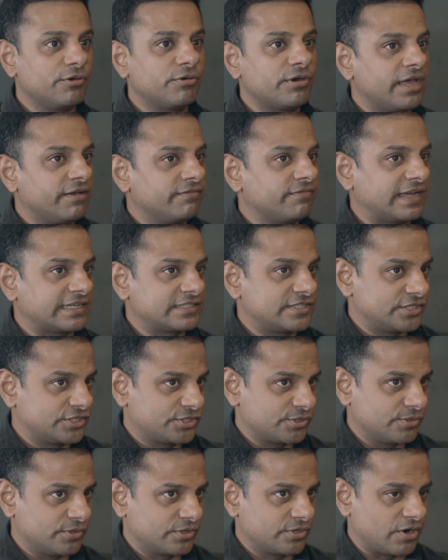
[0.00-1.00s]
don't have access
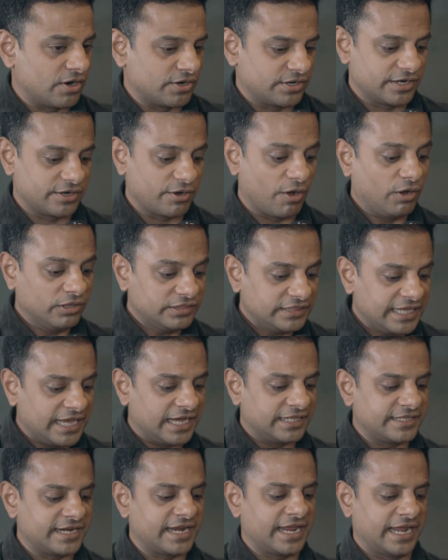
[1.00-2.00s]
to good content. On the
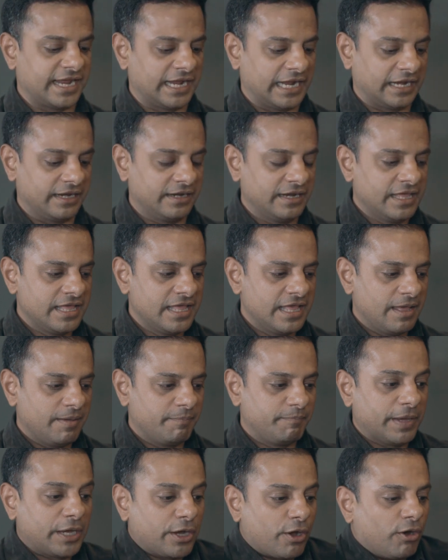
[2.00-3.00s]
other hand,
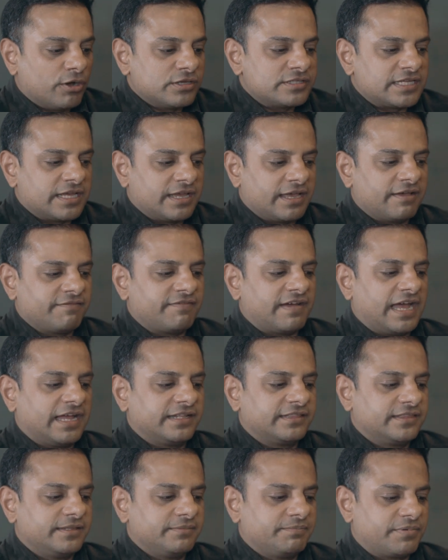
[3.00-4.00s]
because I have
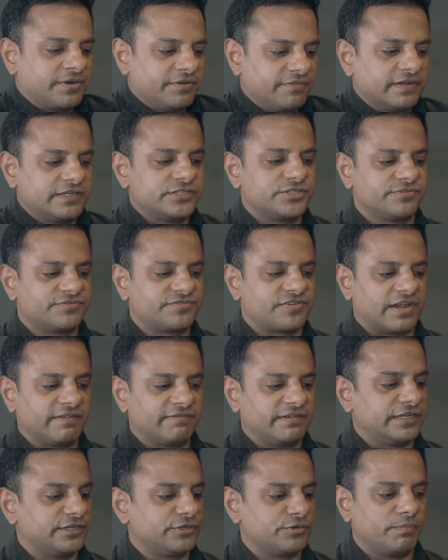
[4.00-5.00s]
had the privilege of
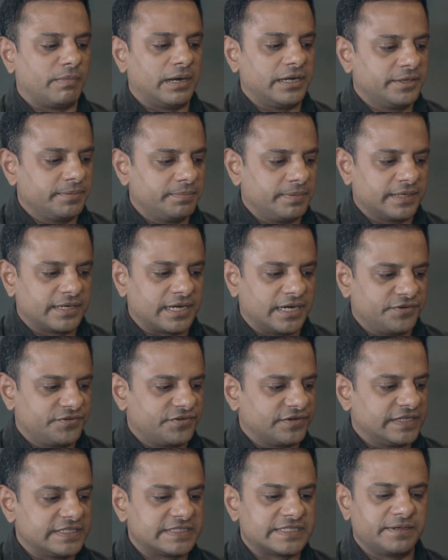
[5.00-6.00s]
traveling to multiple
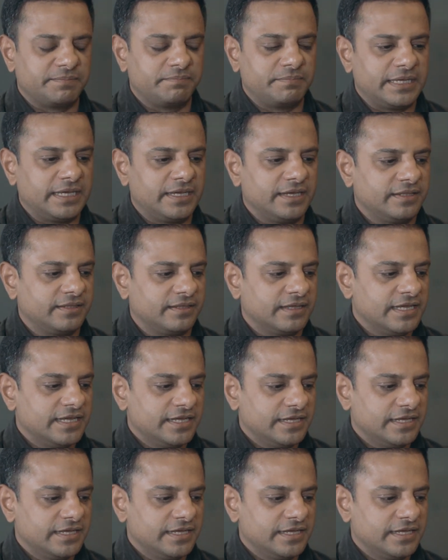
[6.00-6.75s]
countries and being